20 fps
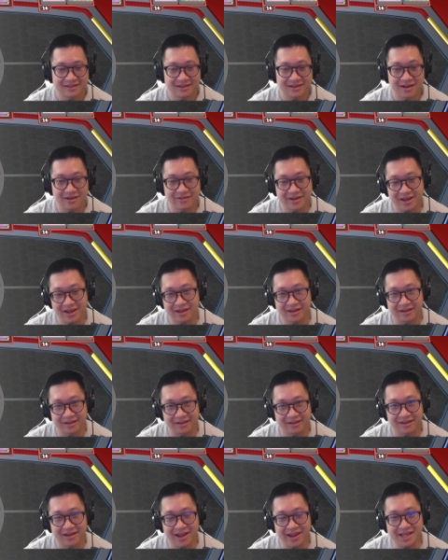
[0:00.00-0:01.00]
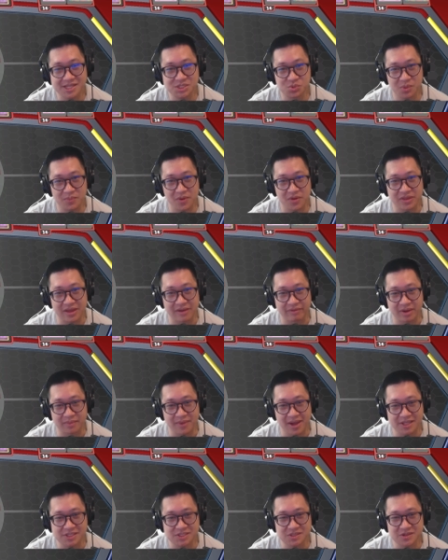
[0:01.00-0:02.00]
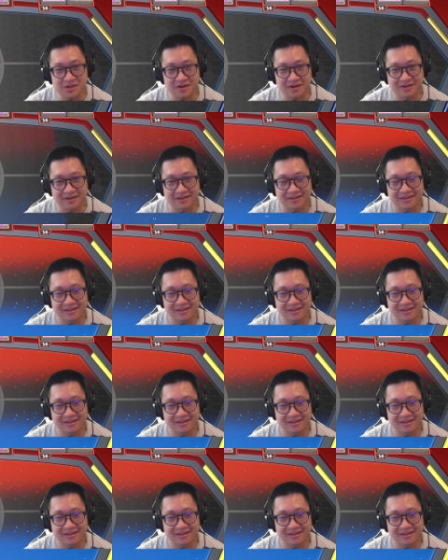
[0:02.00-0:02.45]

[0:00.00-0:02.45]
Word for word: Okay, I guess we're both having a bad start.